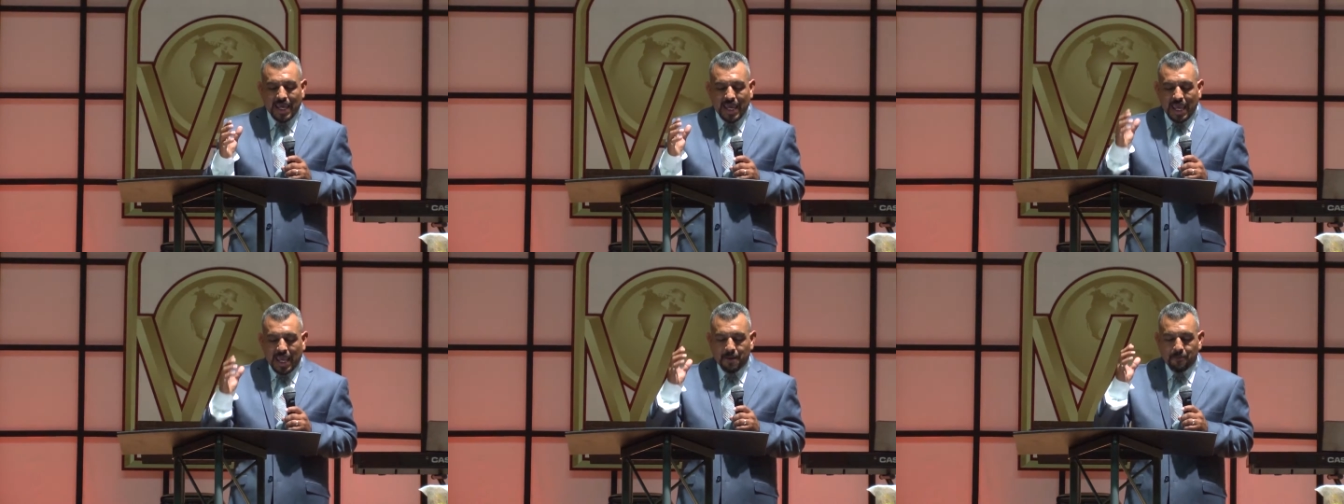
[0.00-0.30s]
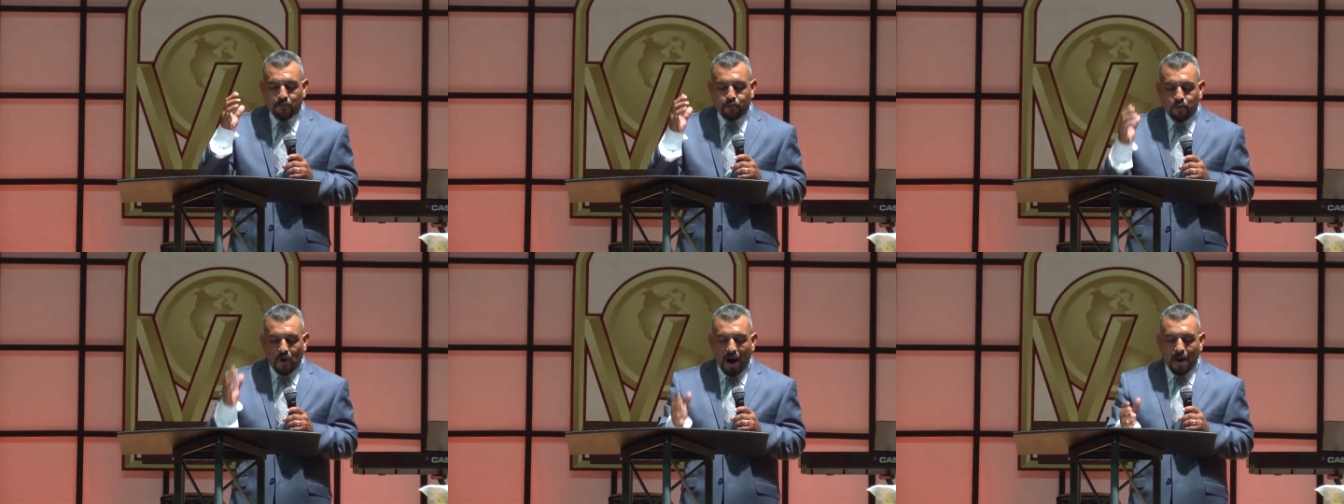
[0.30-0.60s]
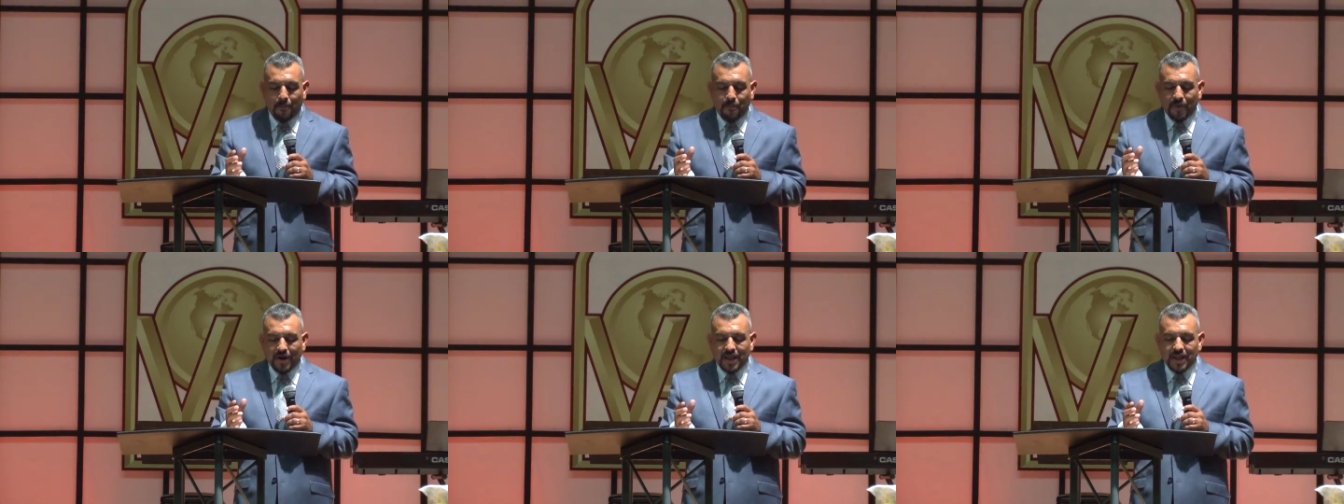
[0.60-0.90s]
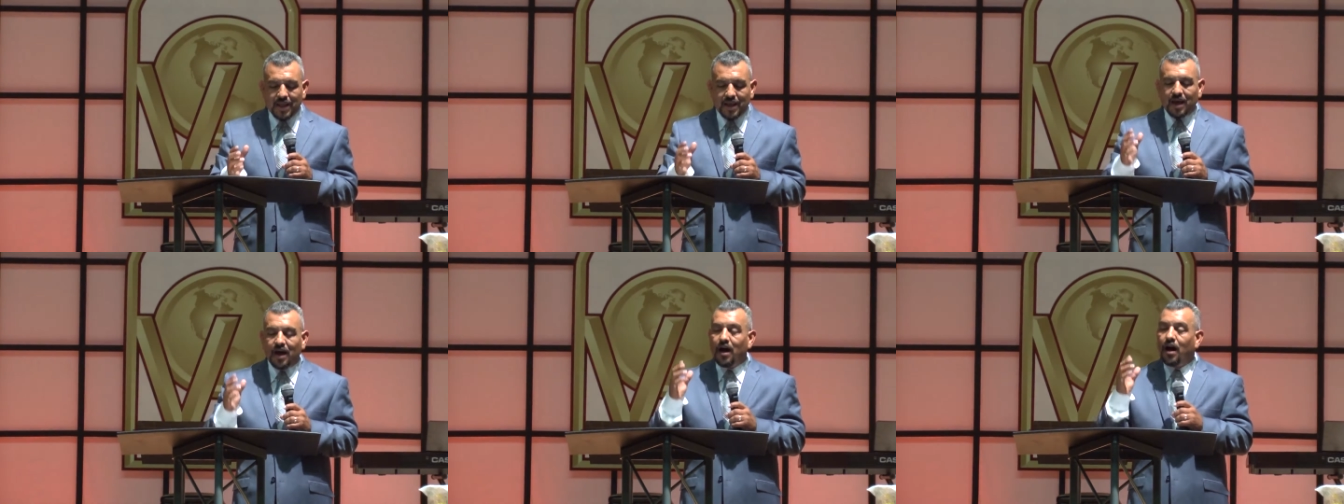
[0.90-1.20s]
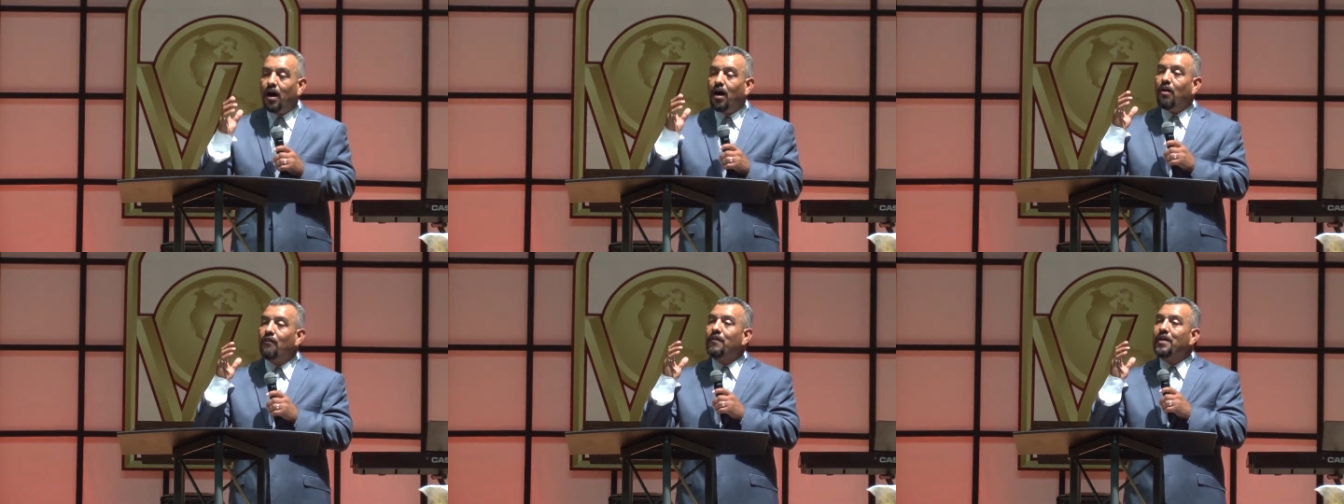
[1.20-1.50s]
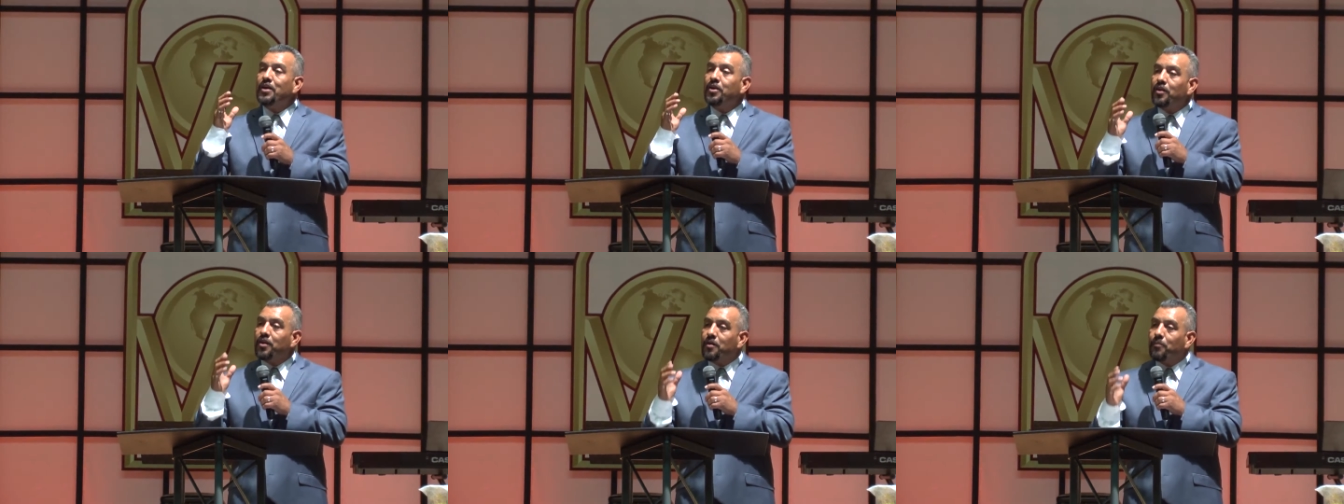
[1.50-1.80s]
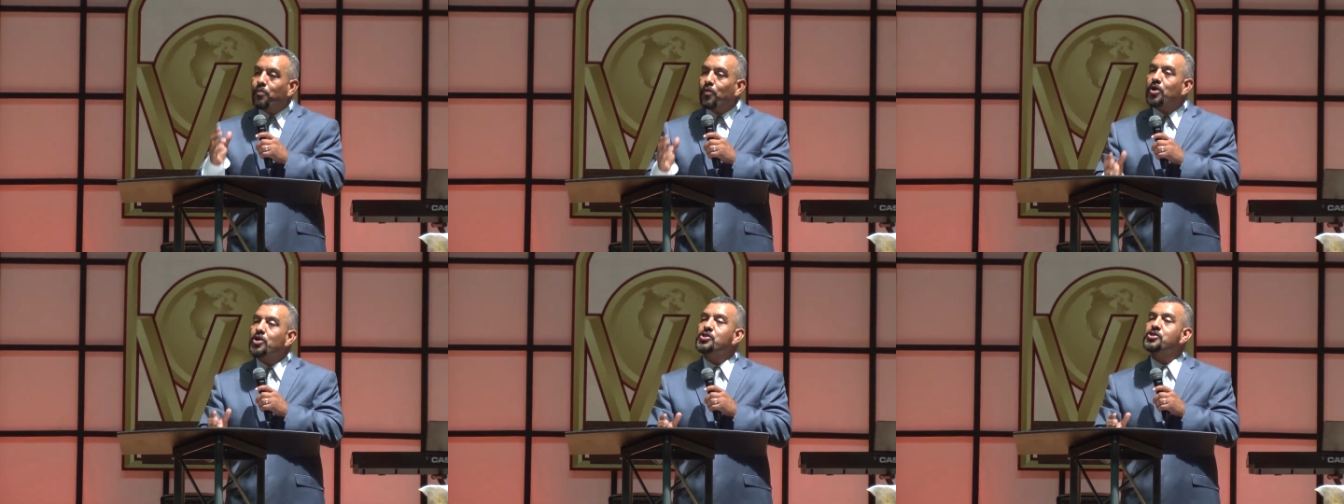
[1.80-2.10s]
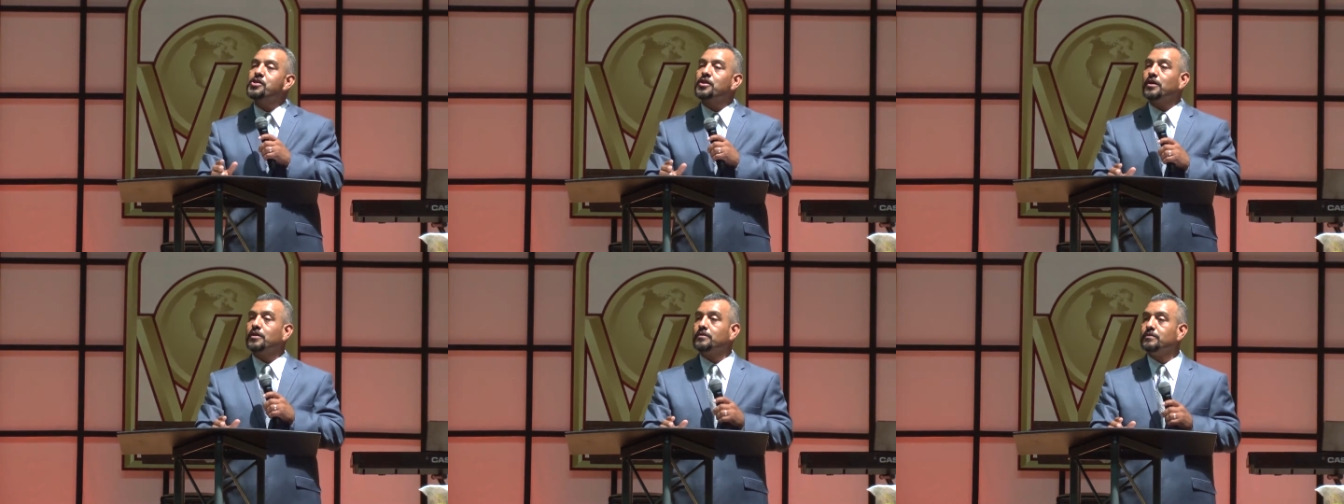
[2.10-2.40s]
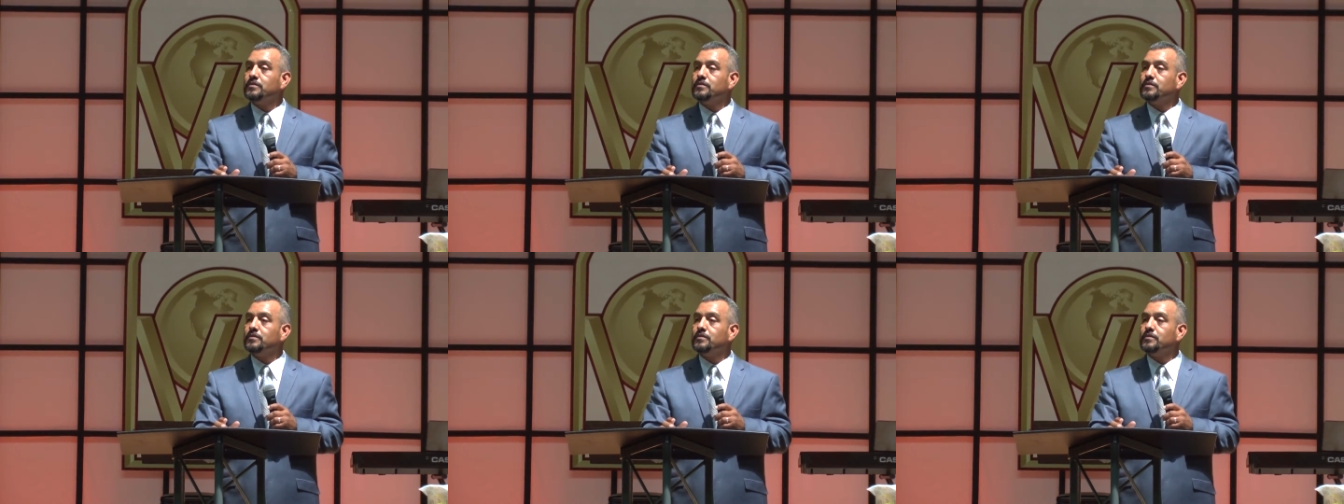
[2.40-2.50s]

and property of another person.